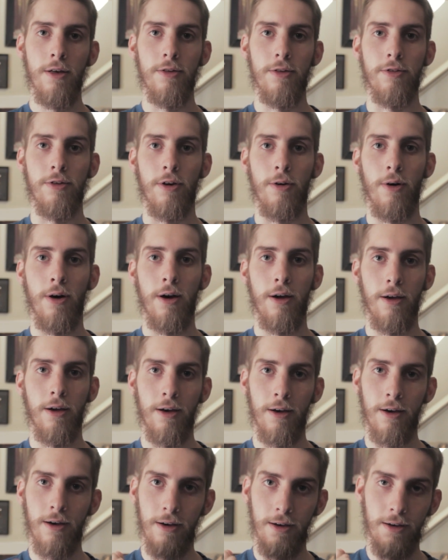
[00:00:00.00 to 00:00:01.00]
So
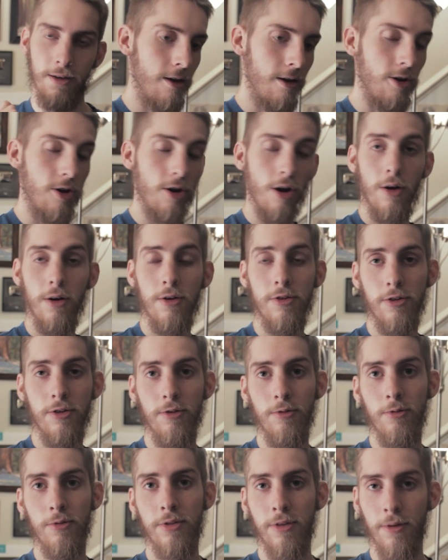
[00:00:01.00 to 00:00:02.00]
I encourage
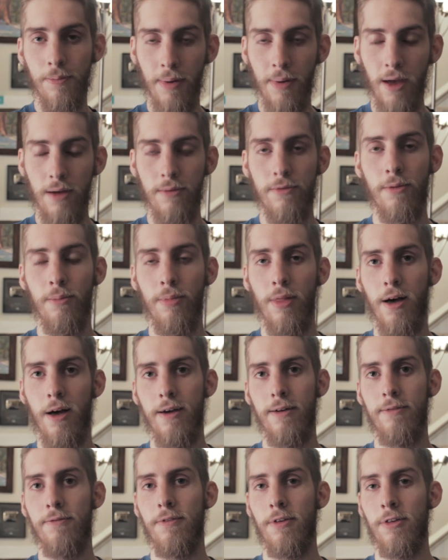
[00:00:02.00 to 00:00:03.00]
you to paint from
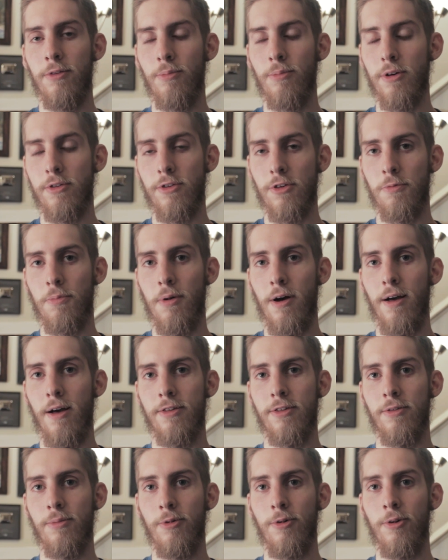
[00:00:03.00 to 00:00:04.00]
life as much as
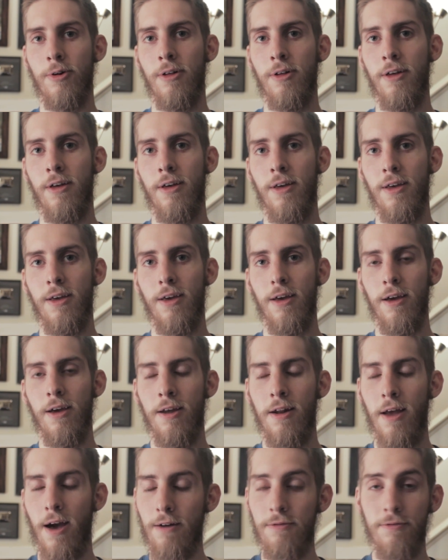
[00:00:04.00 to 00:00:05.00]
possible
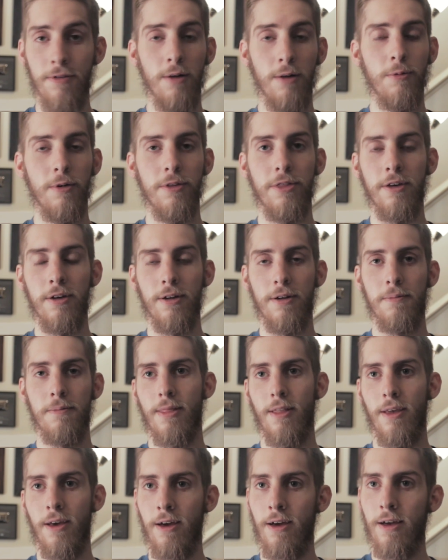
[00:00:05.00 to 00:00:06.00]
and have fun with it,
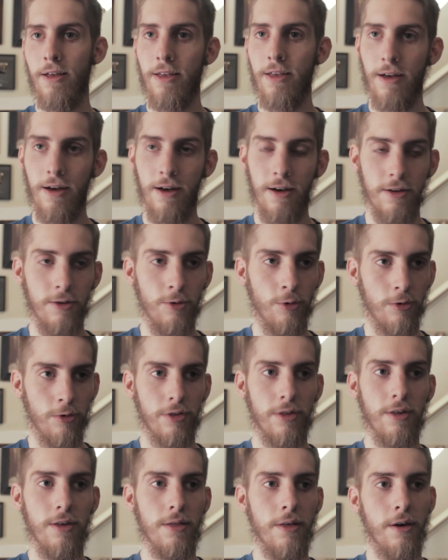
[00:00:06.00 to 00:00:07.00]
and you'll
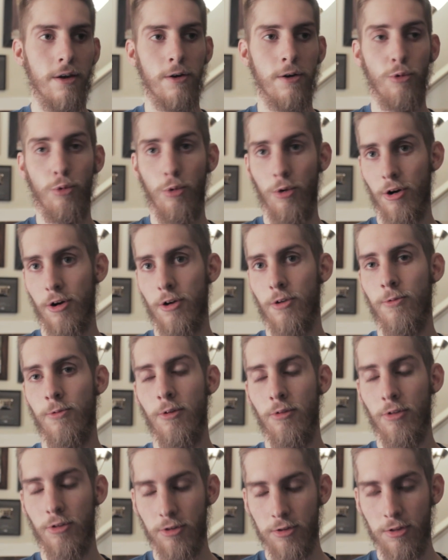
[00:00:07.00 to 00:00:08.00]
see that your work
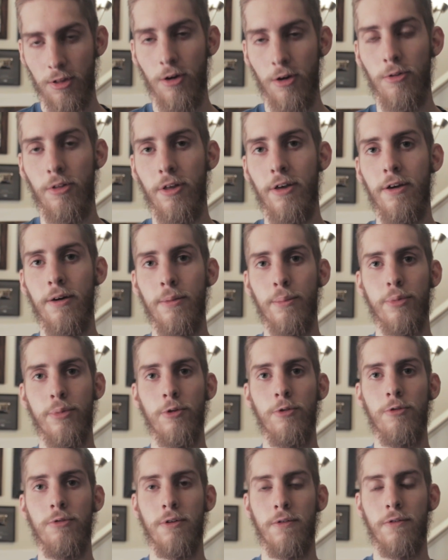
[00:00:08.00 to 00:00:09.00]
will slowly
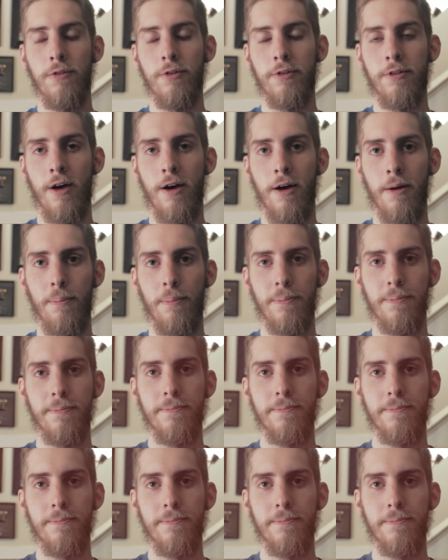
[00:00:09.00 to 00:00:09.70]
improve over time.